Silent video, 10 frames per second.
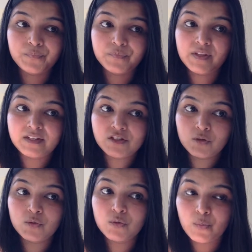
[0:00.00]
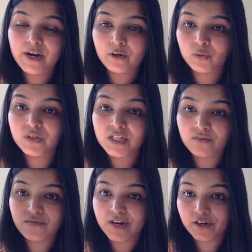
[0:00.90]
that's a good way to see
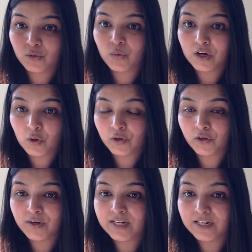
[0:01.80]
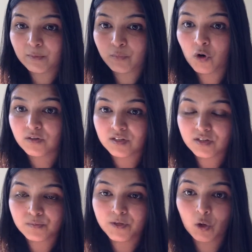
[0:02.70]
where you are on your healing
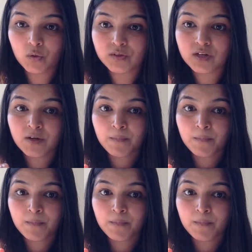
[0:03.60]
process, because